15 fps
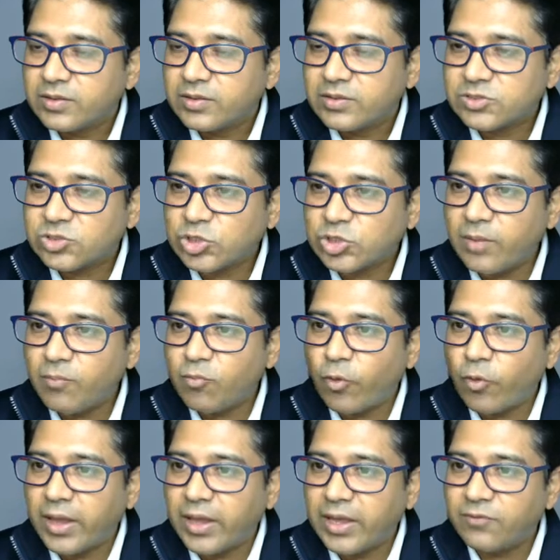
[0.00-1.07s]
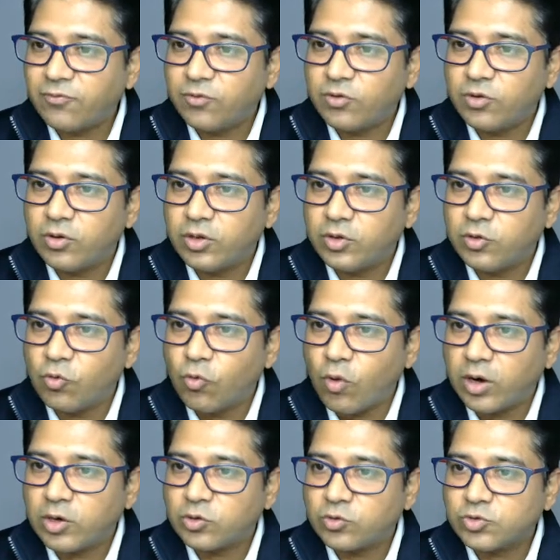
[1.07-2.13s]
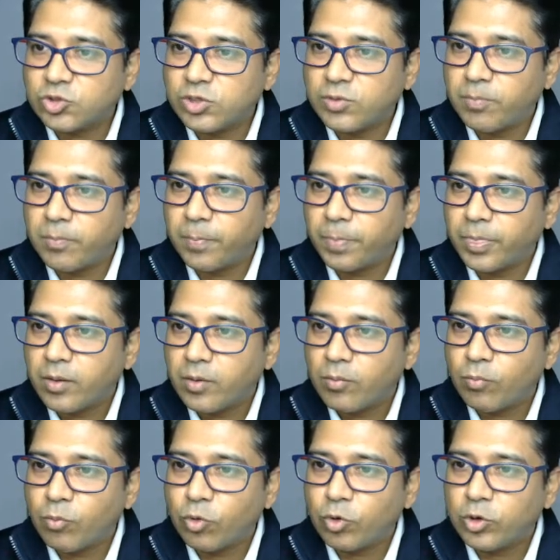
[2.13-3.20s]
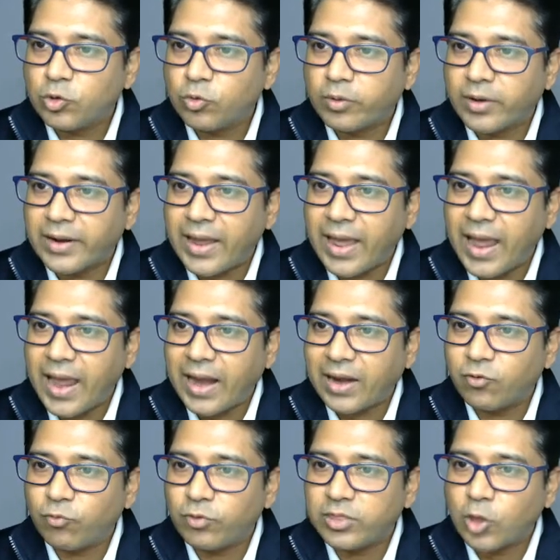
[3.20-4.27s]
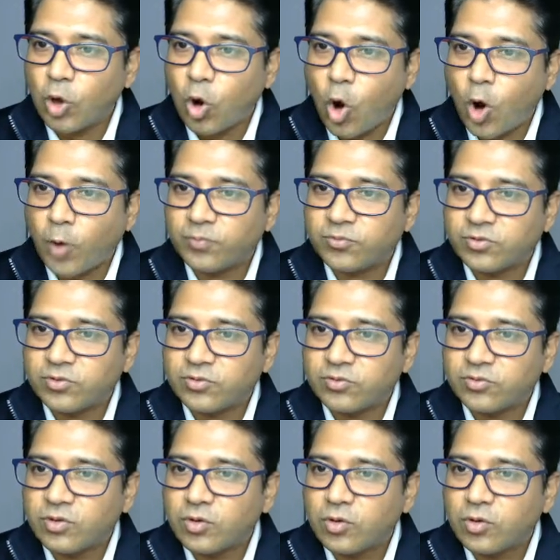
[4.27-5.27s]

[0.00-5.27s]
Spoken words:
The same way, if you want to see more, you can add with the options.